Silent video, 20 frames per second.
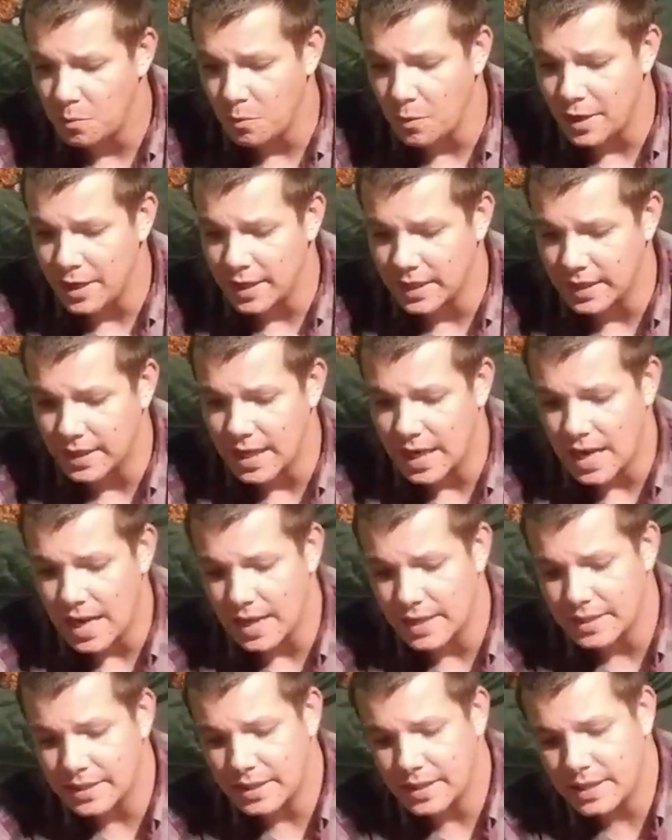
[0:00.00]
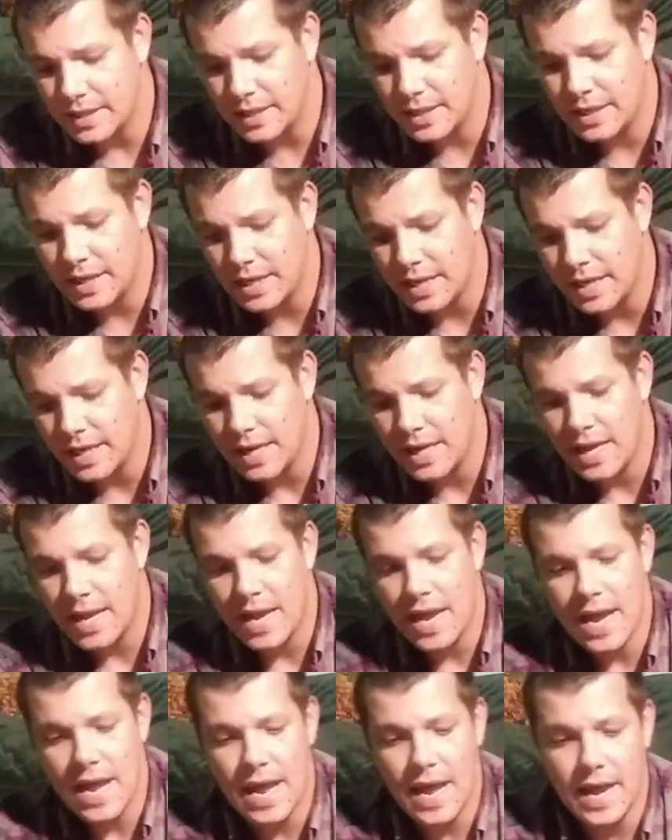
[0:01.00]
went and got
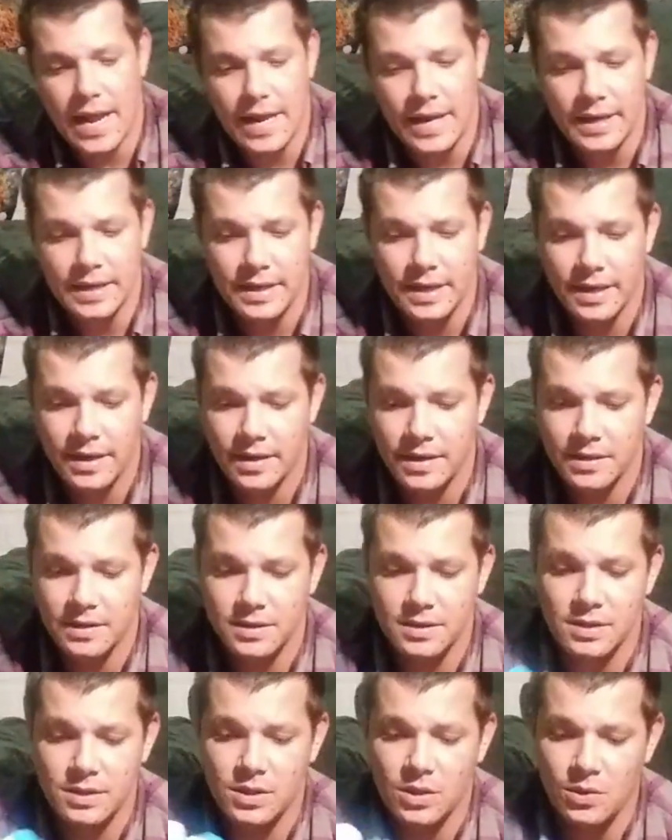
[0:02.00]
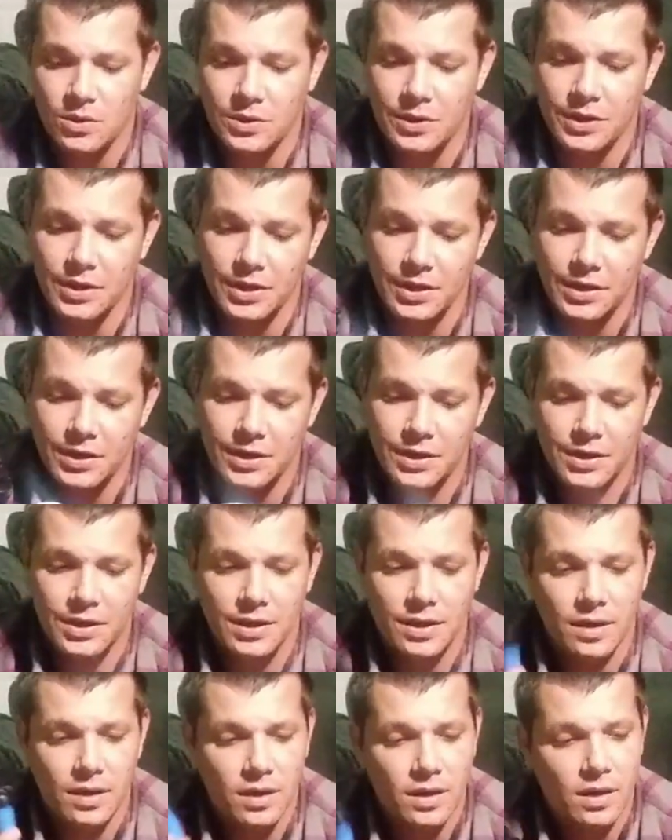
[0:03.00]
a Sawyer
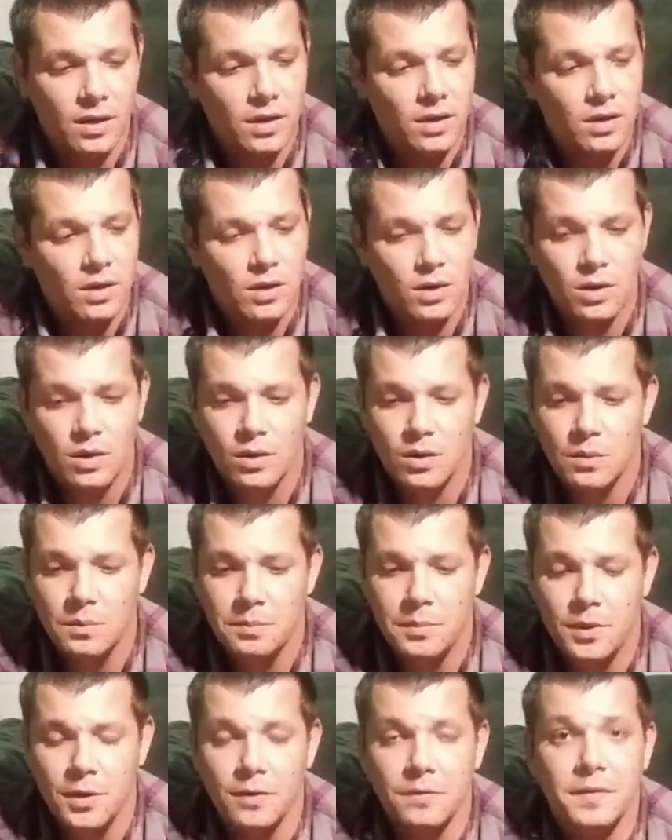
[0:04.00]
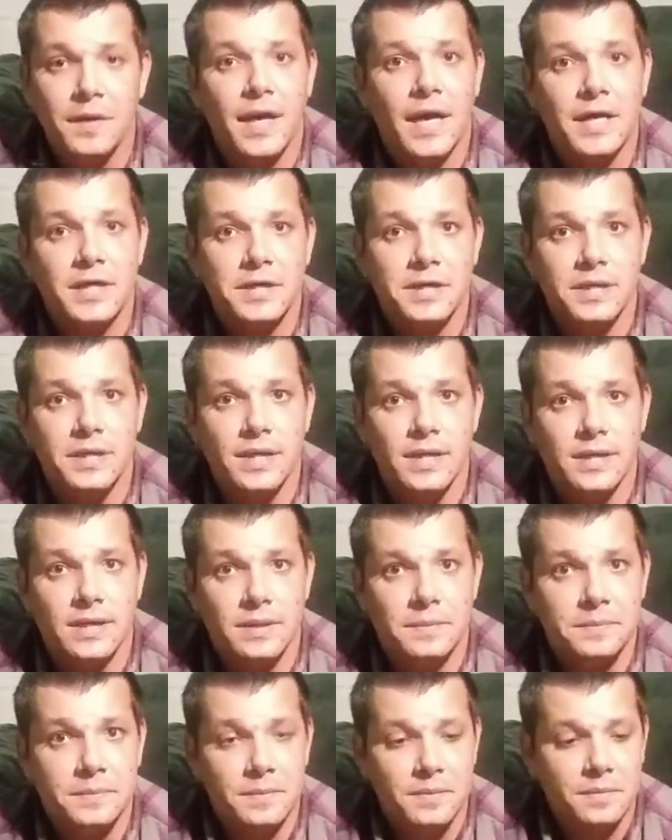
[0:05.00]
purification
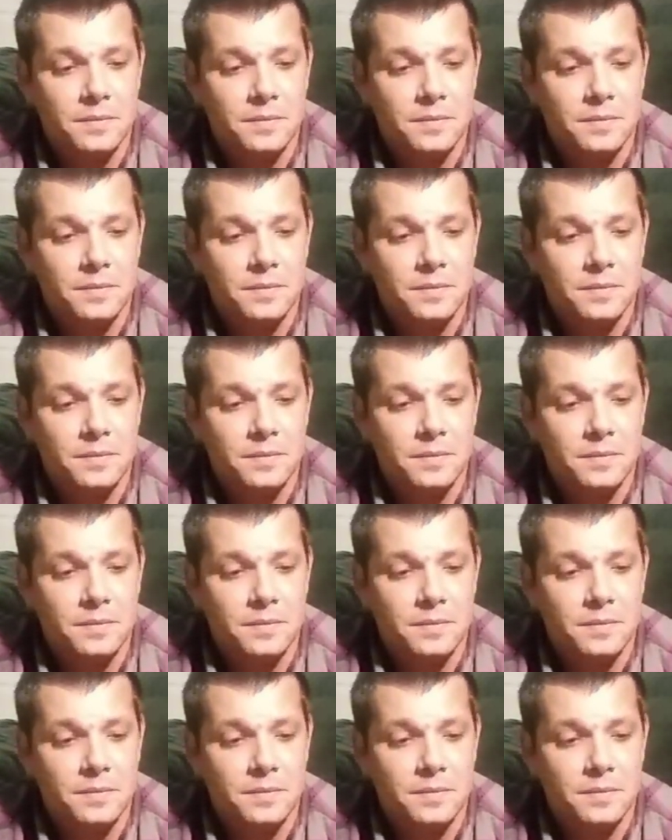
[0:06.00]
system.